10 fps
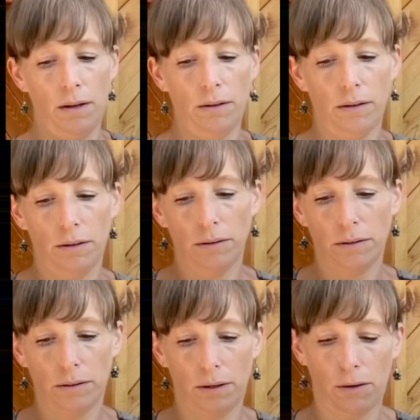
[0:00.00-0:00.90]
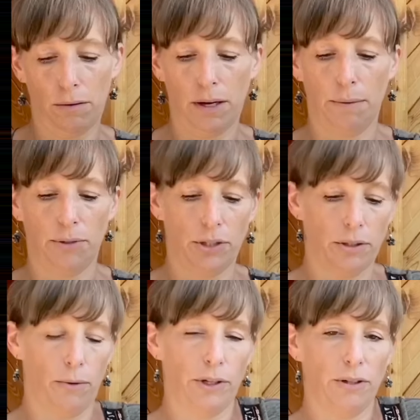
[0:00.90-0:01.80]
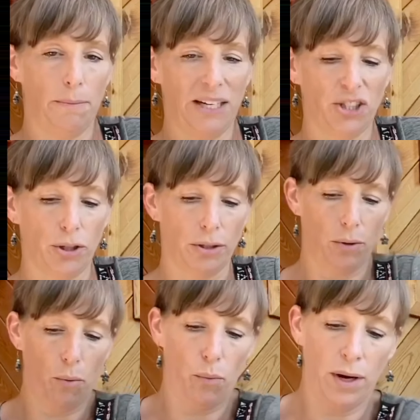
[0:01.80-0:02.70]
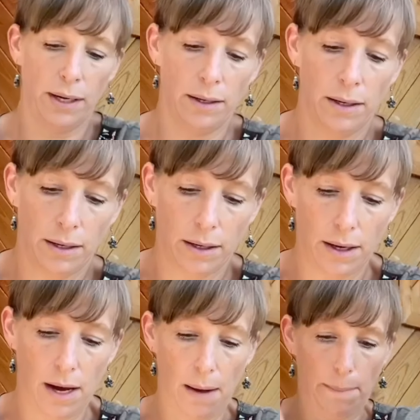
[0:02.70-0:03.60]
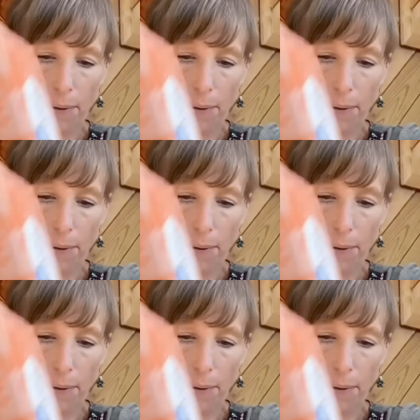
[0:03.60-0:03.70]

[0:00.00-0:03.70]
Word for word: So I'm just going to measure one cup.